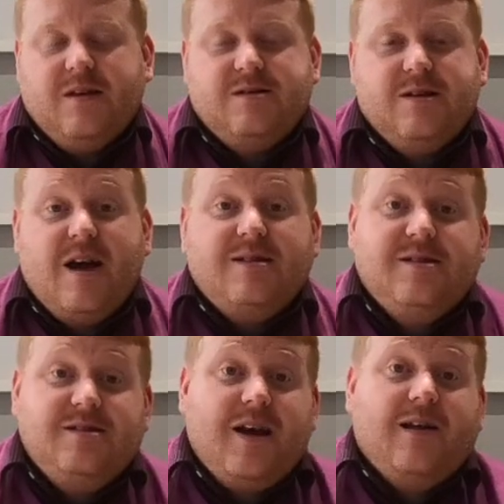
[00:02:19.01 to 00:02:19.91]
So that's
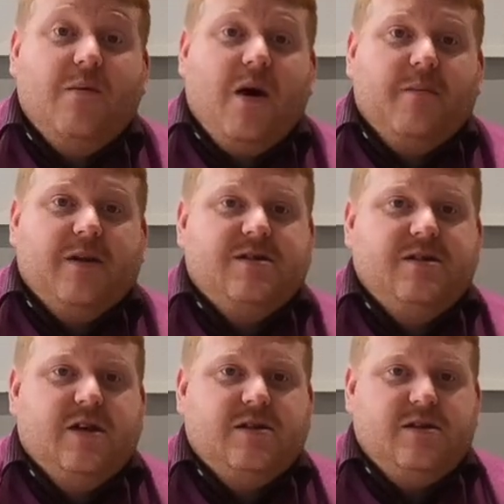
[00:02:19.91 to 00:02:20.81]
exactly what I'm going to
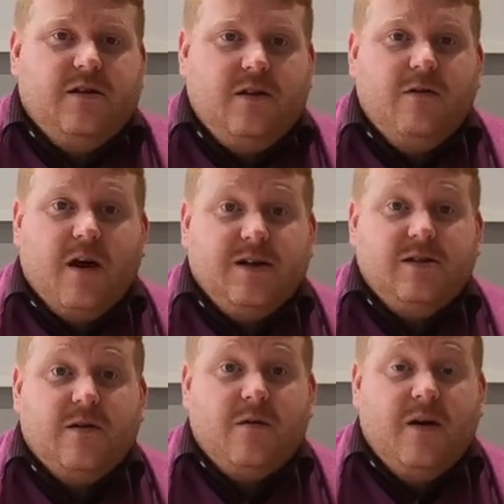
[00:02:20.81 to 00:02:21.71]
suggest you guys
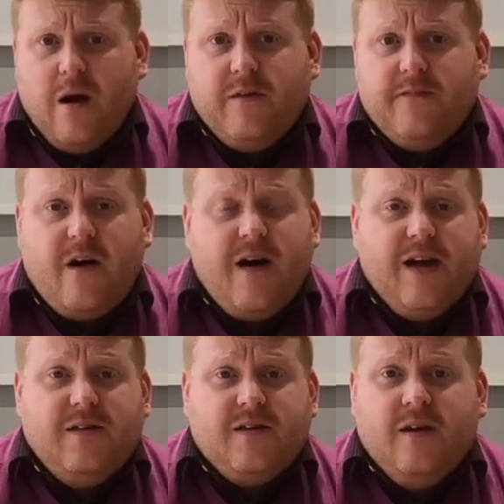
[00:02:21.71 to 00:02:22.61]
do. I would
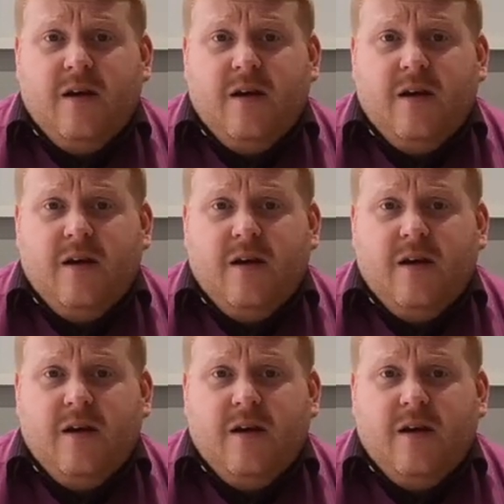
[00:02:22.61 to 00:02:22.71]
find